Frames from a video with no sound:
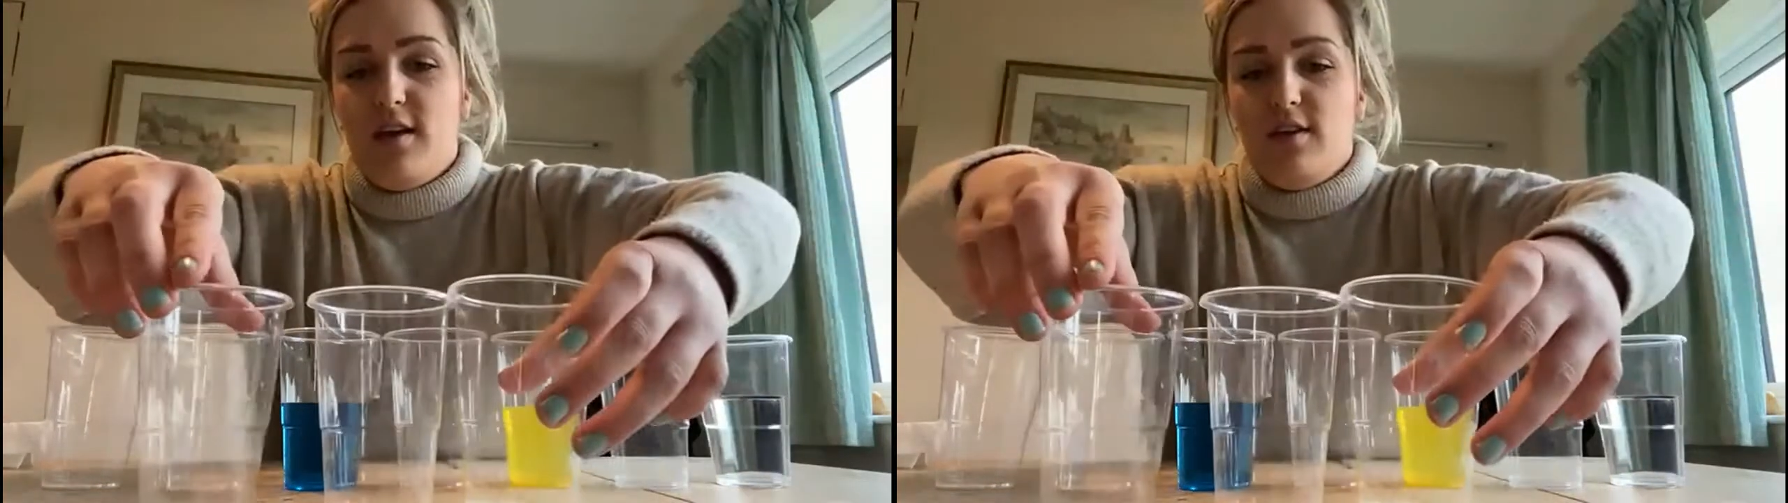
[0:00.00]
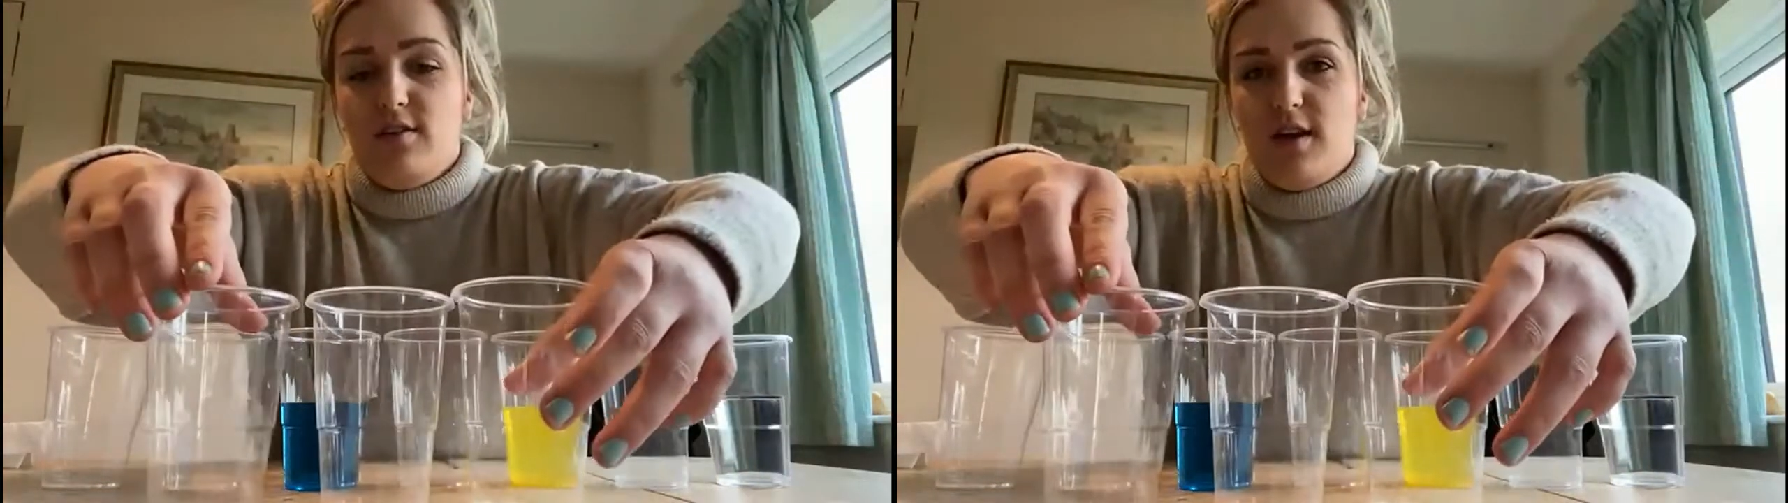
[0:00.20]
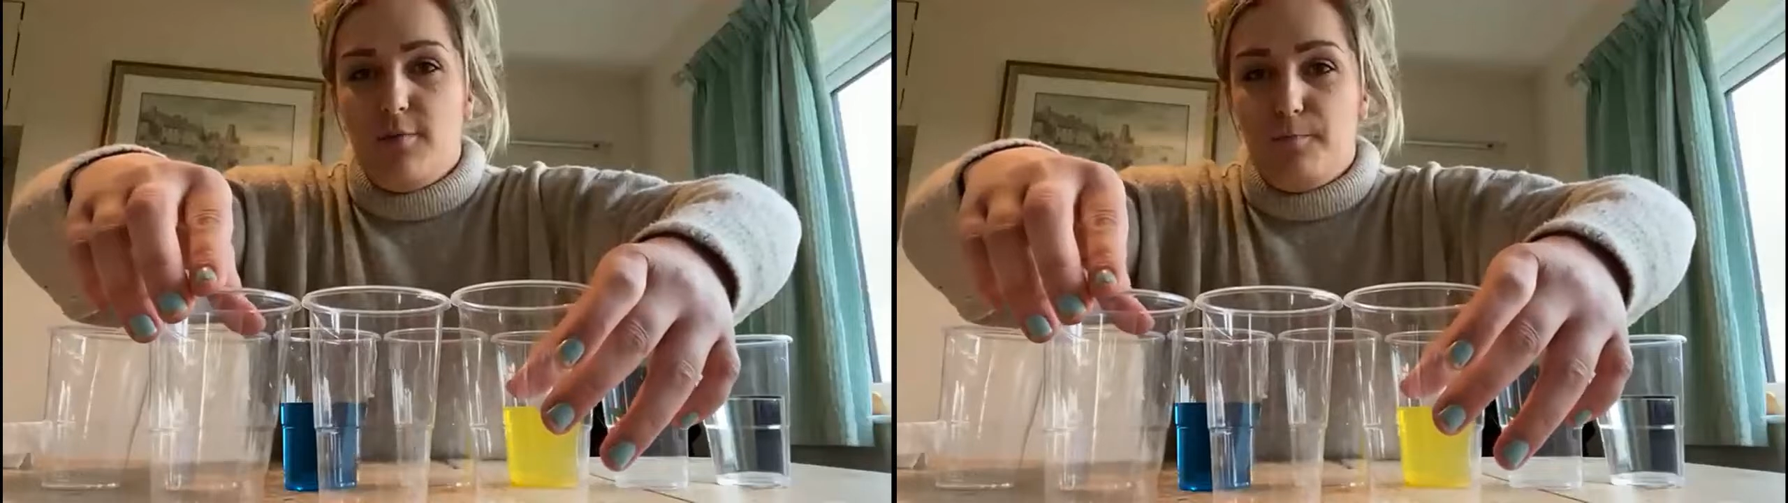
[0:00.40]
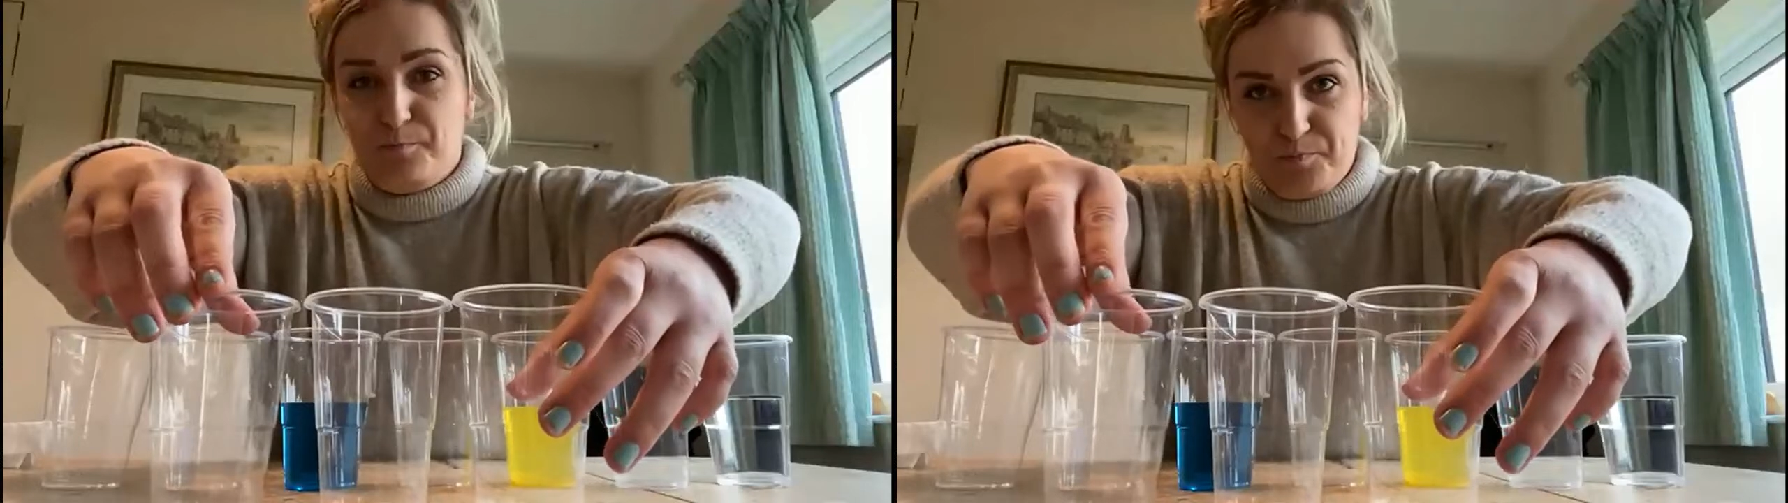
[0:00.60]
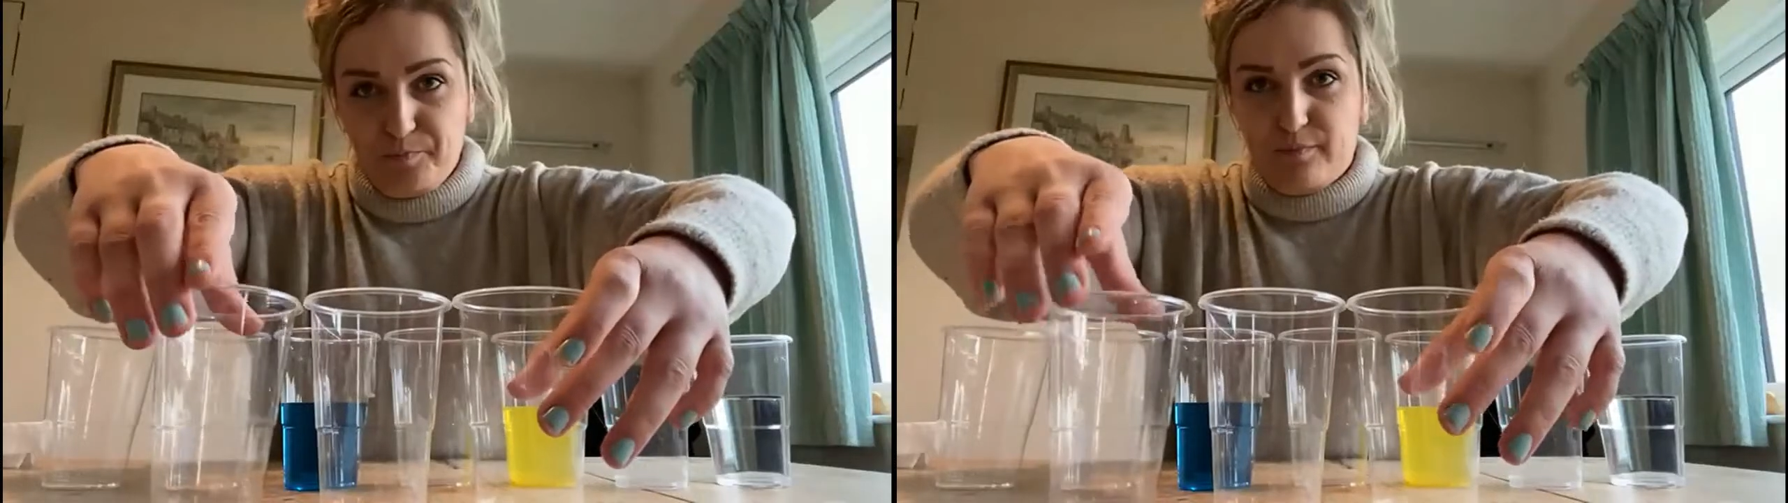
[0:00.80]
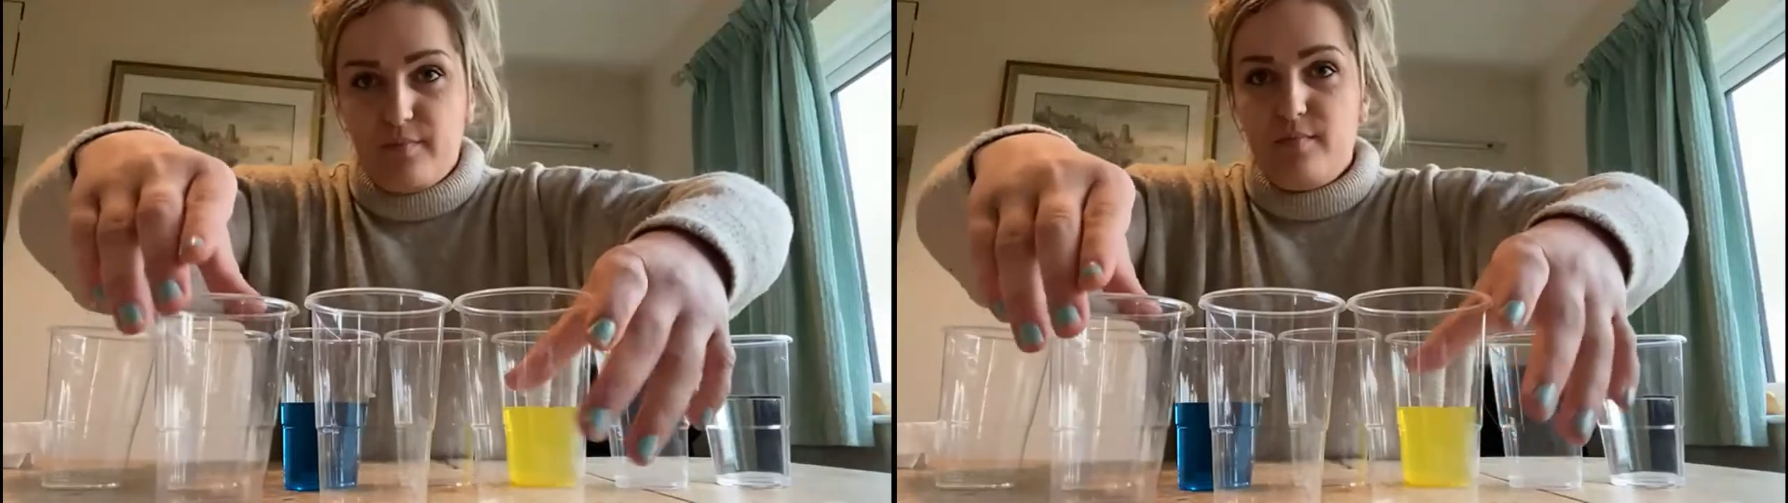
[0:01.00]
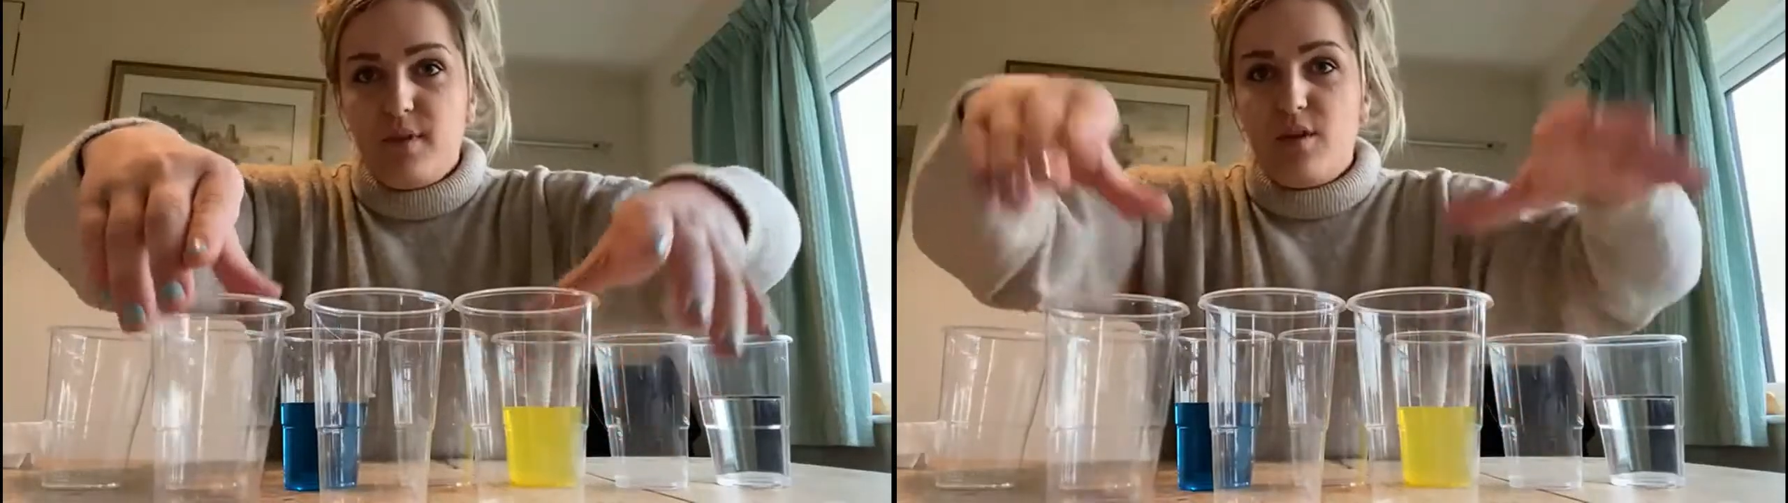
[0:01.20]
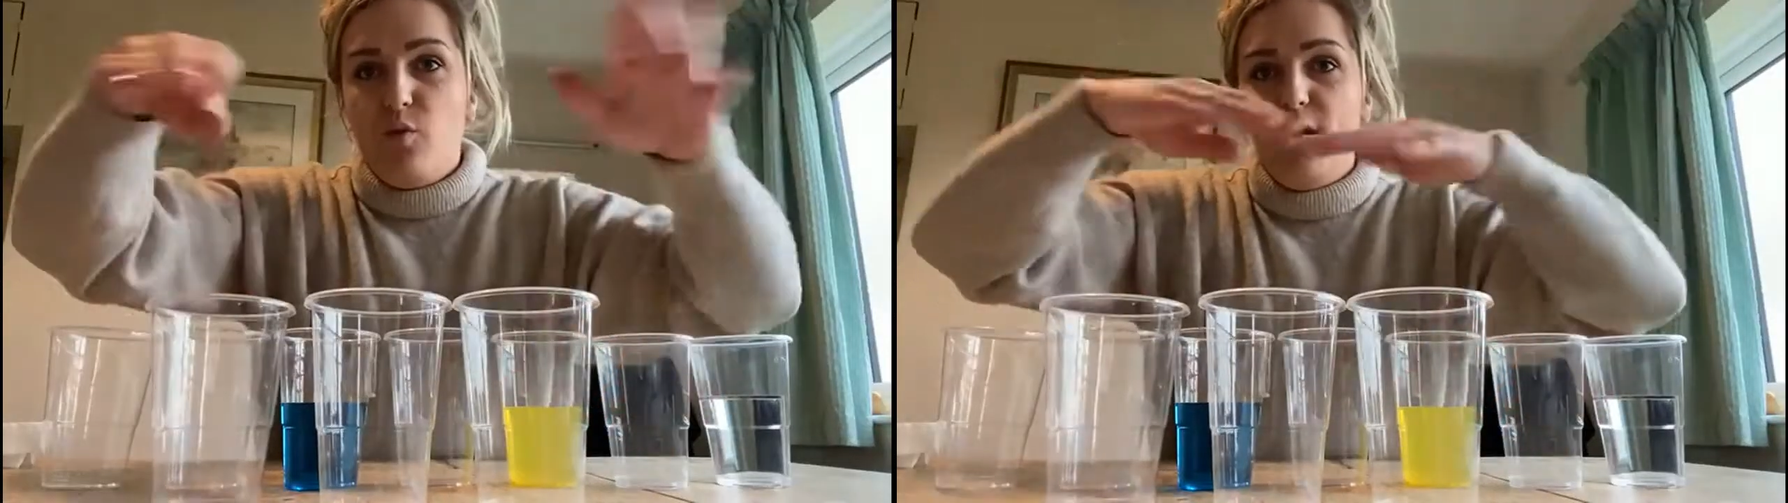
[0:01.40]
so
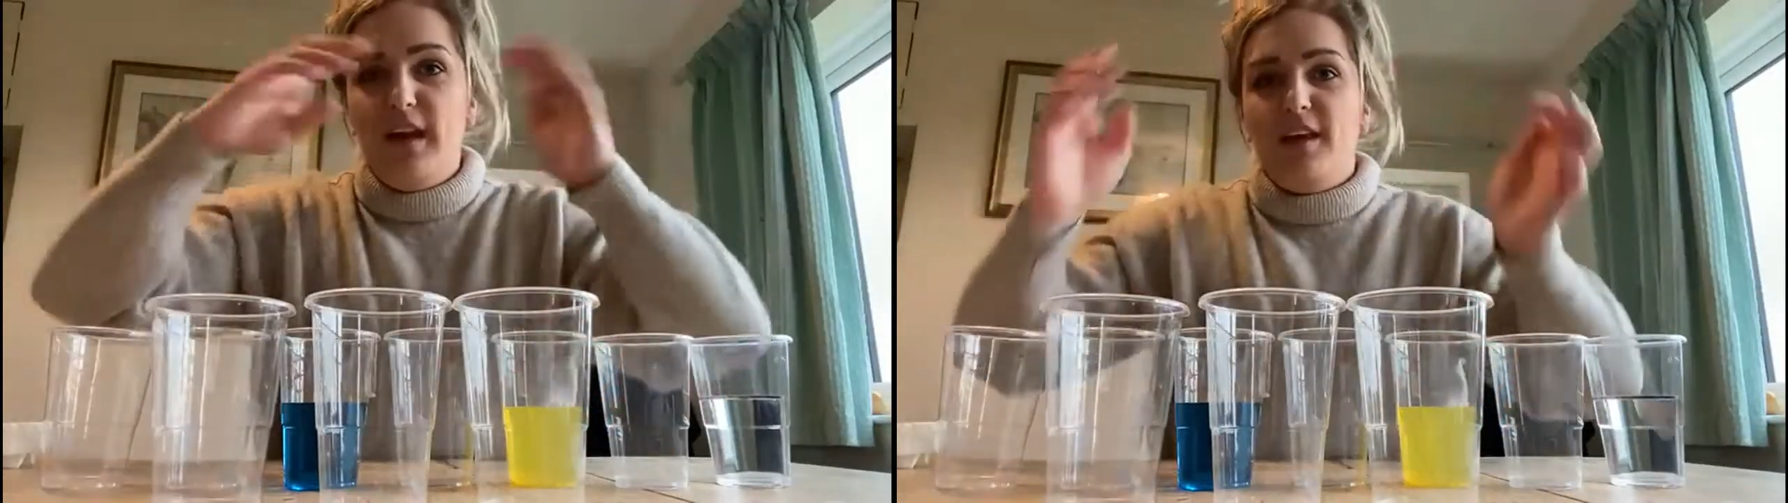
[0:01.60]
when